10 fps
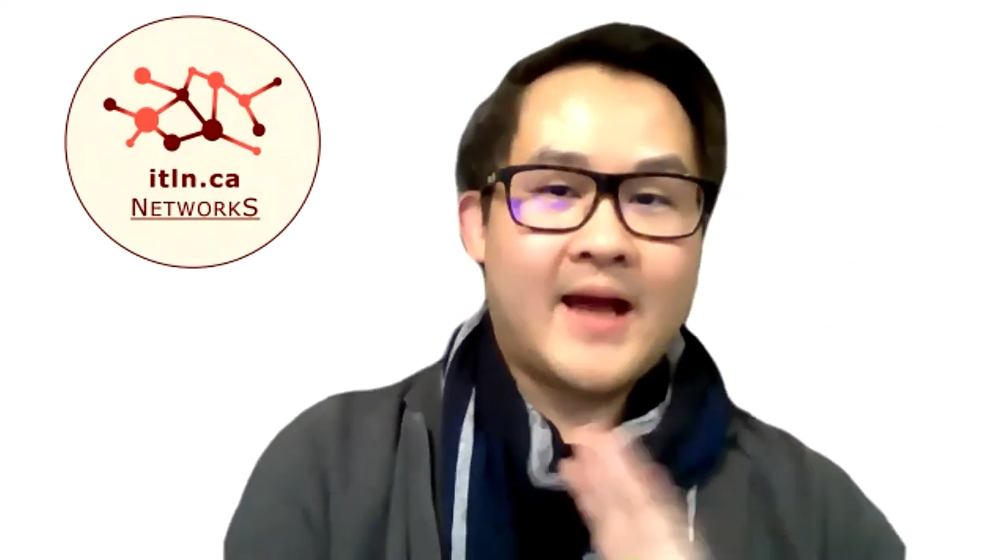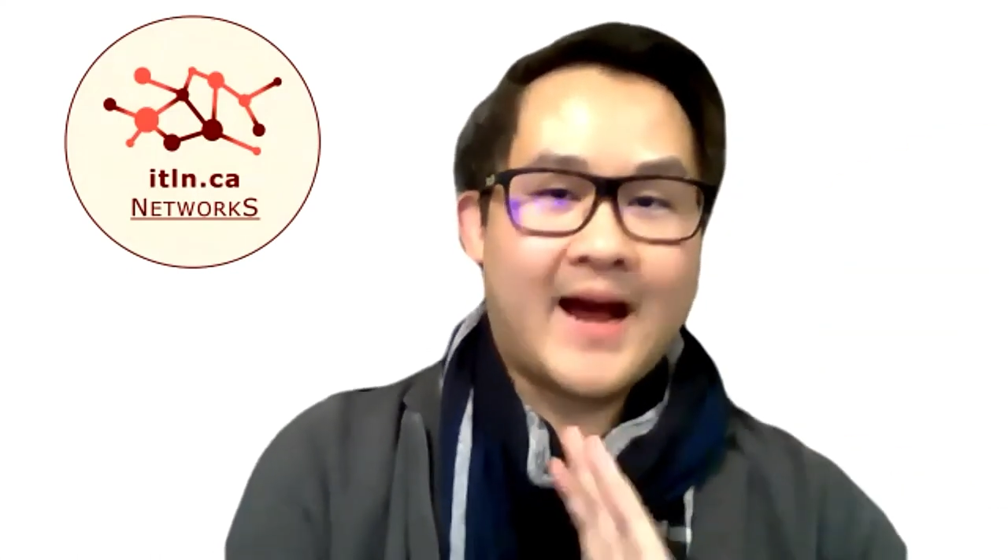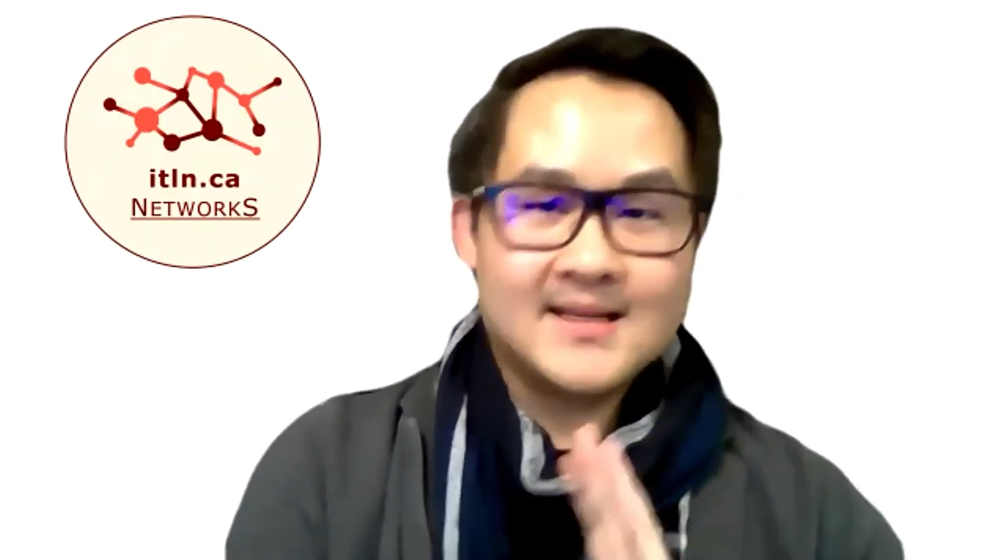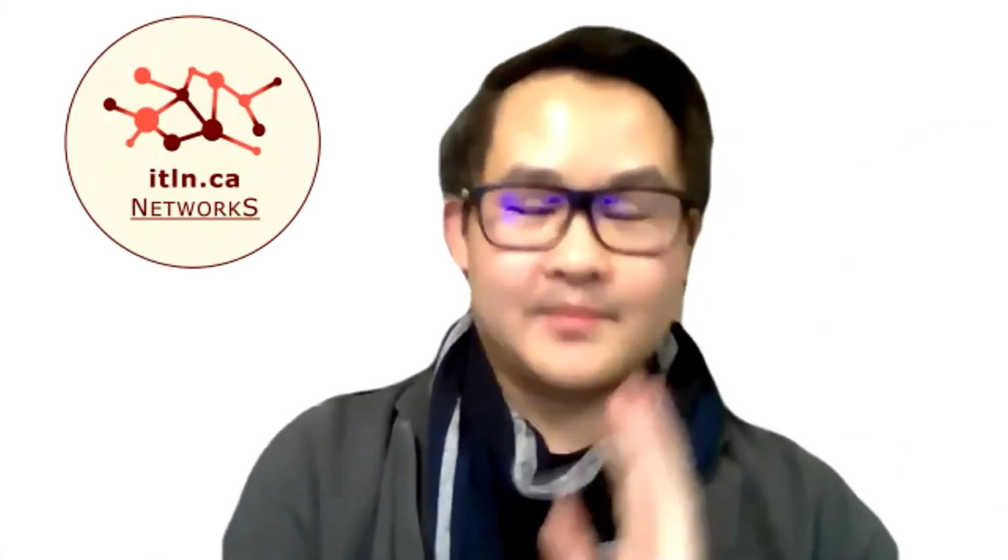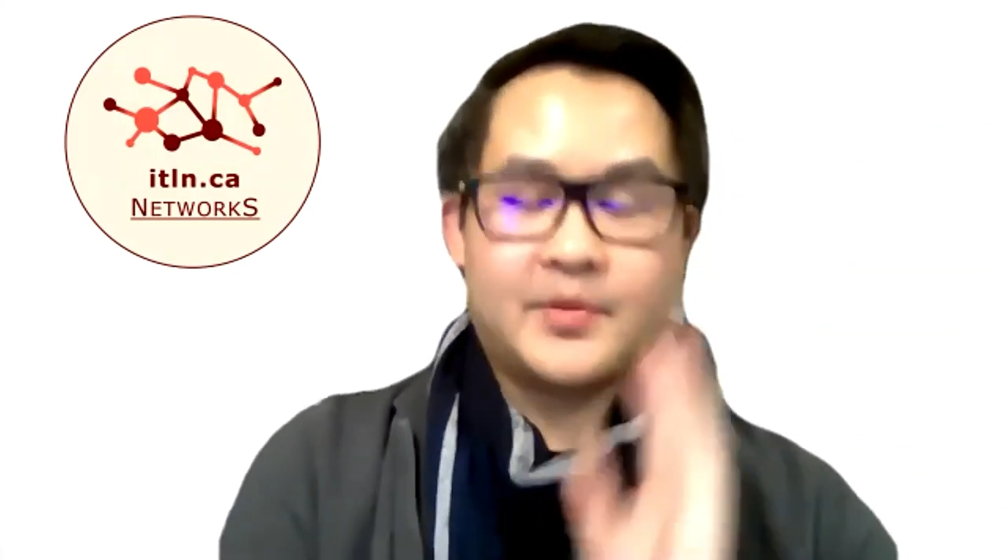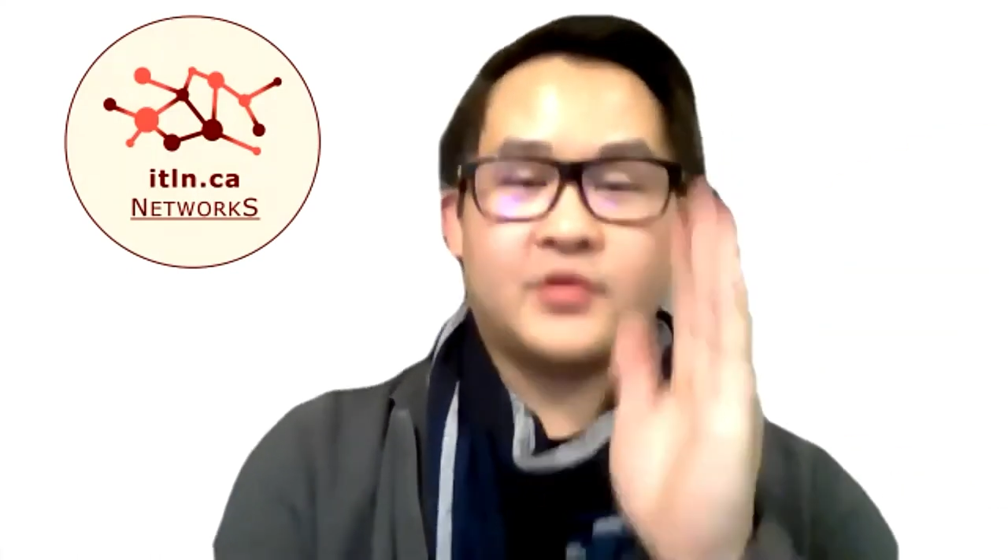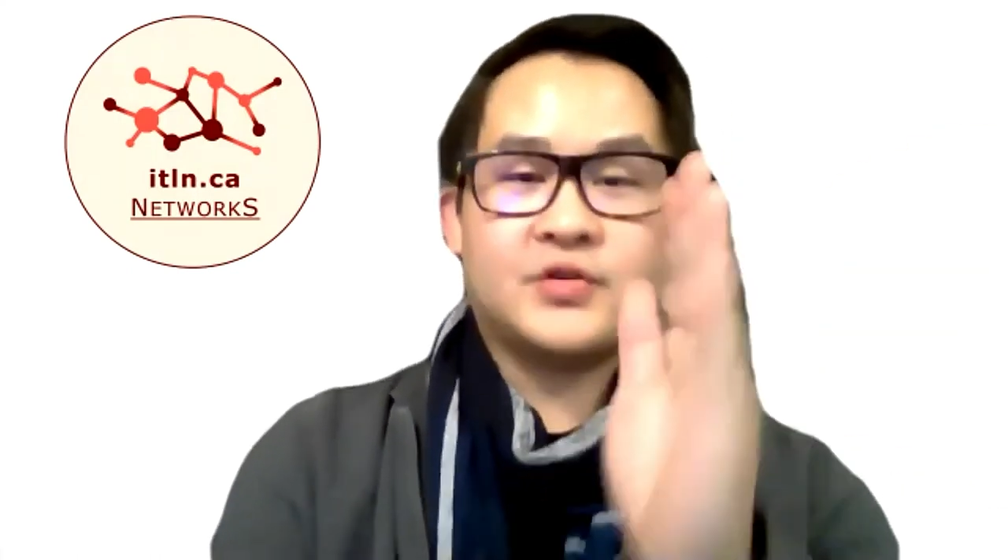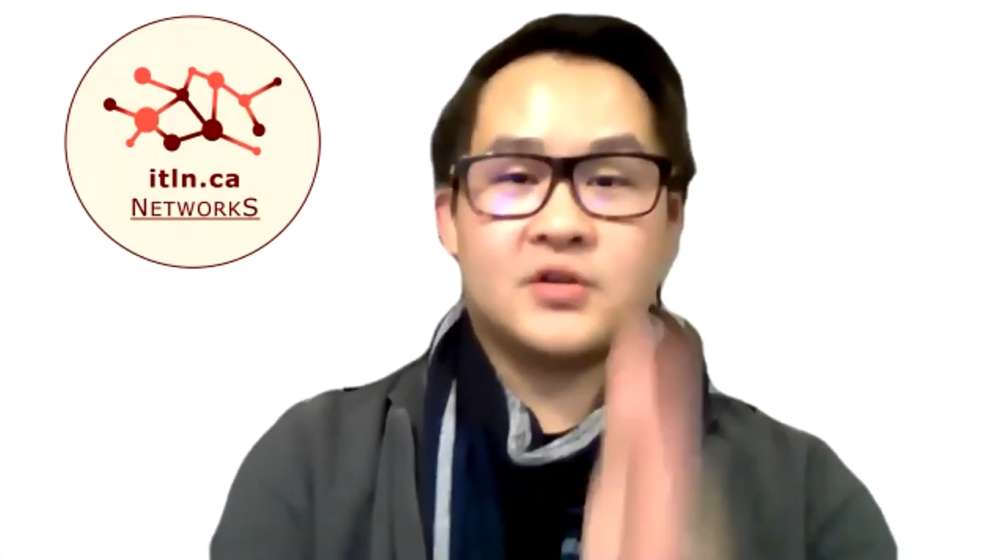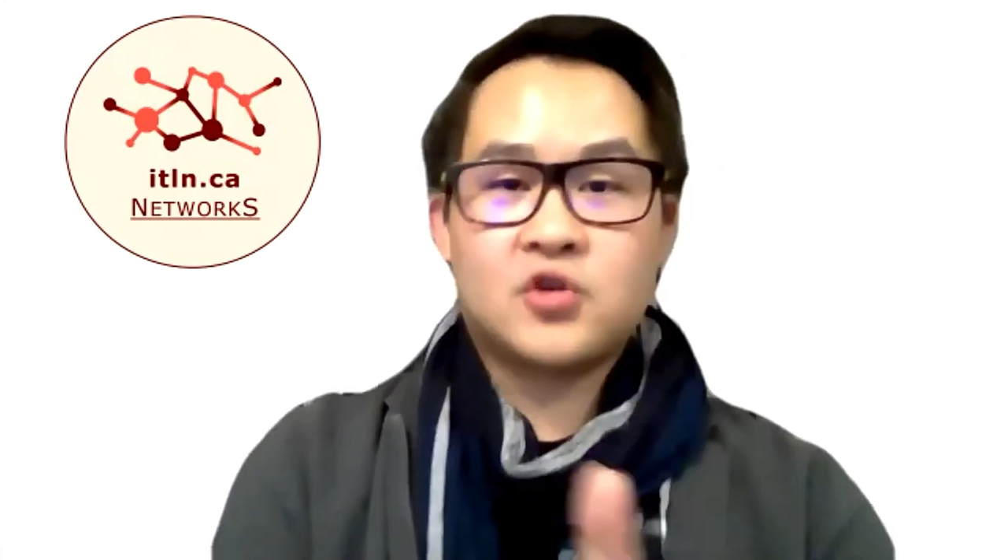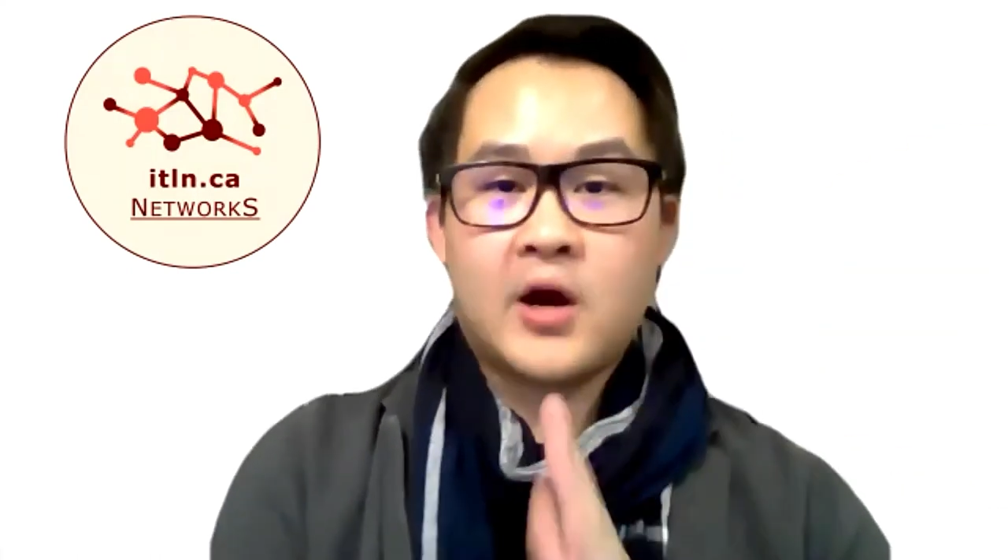as opposed
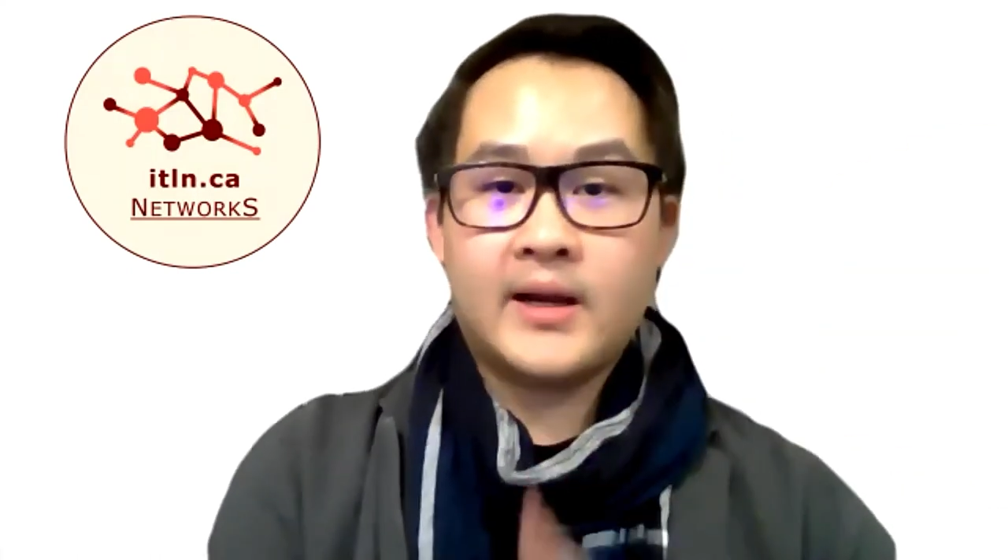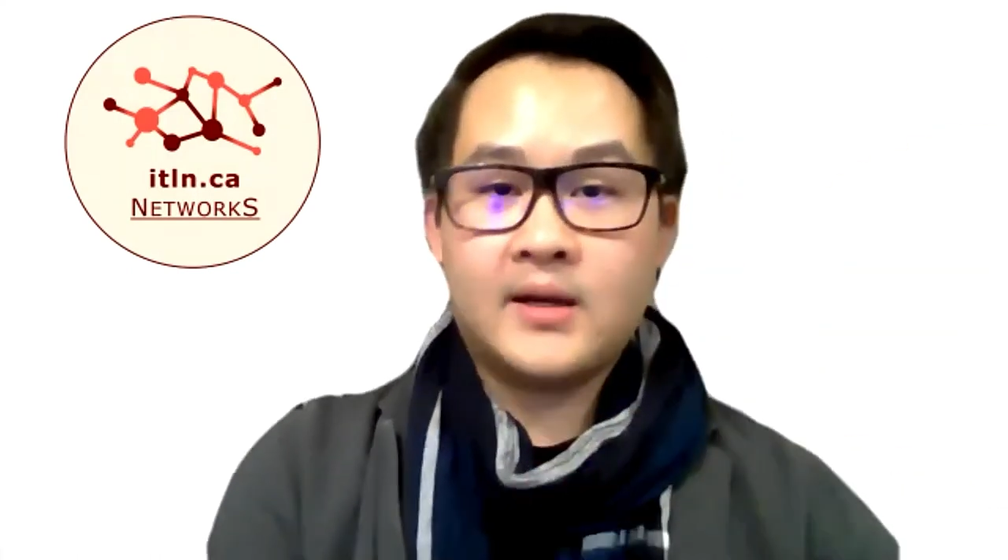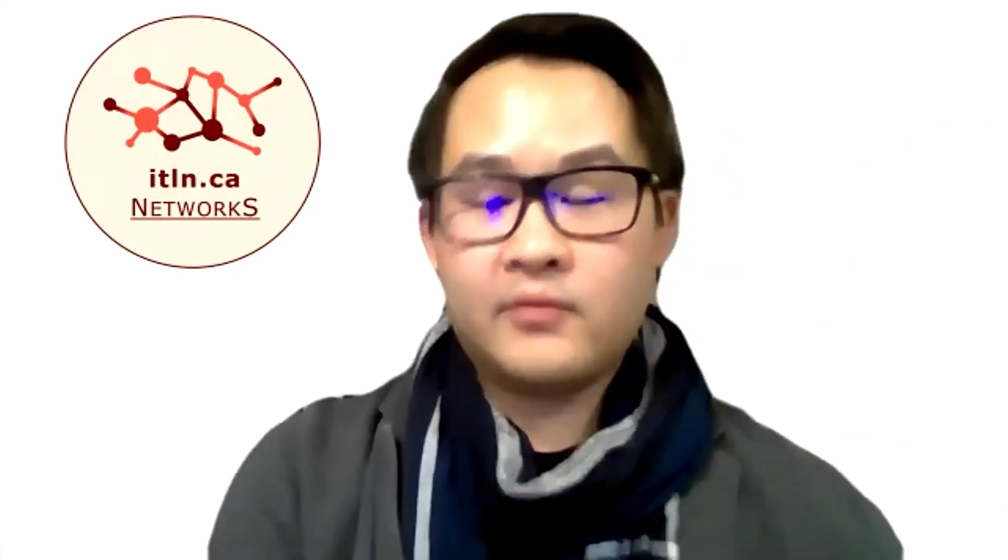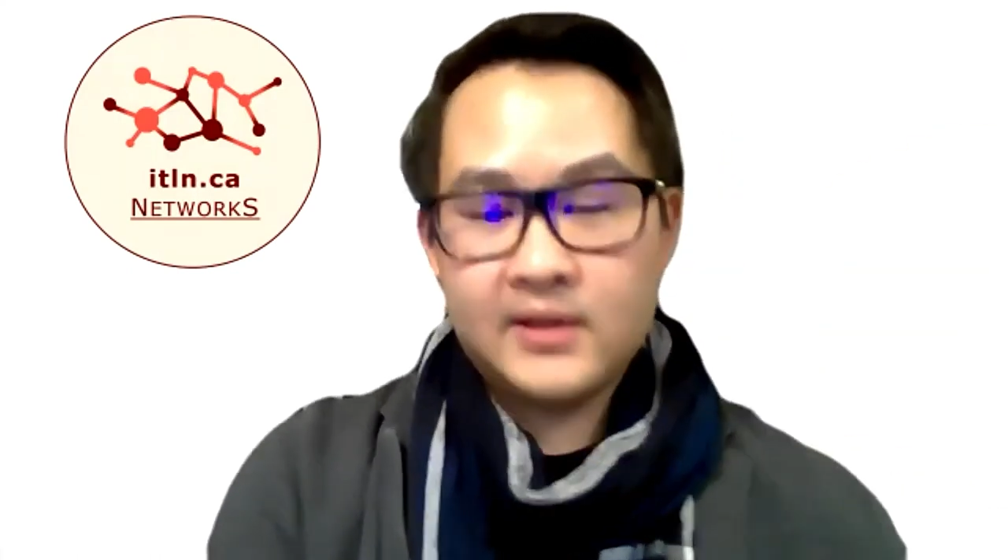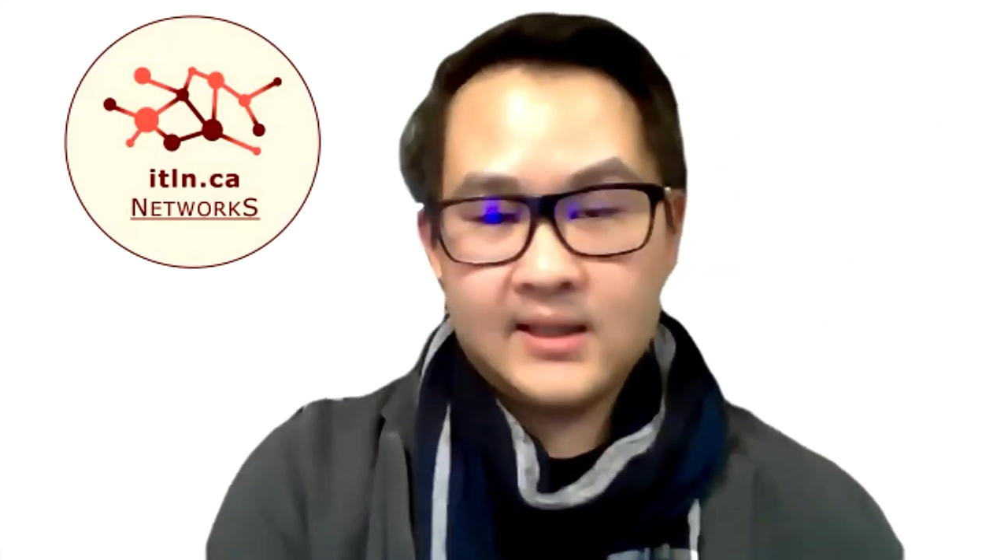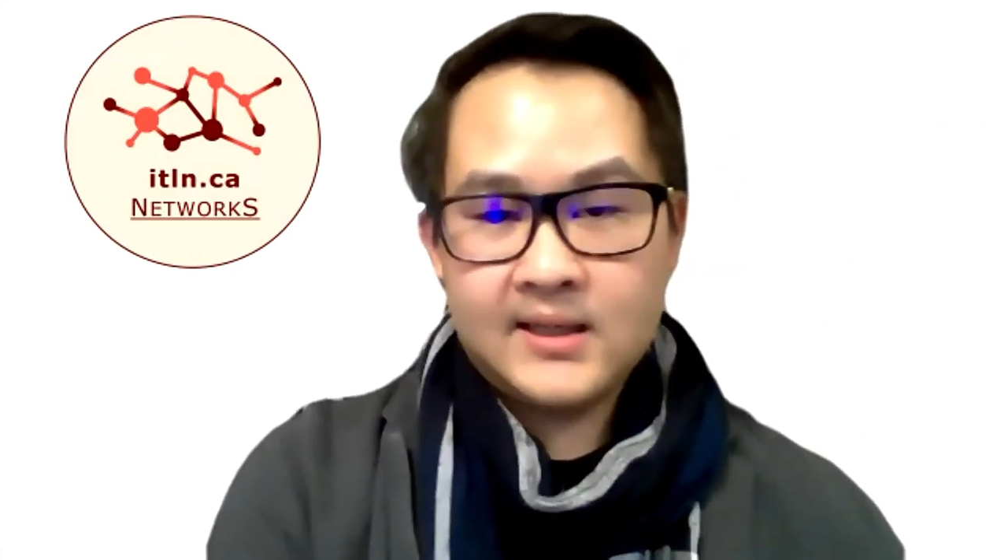to trying to really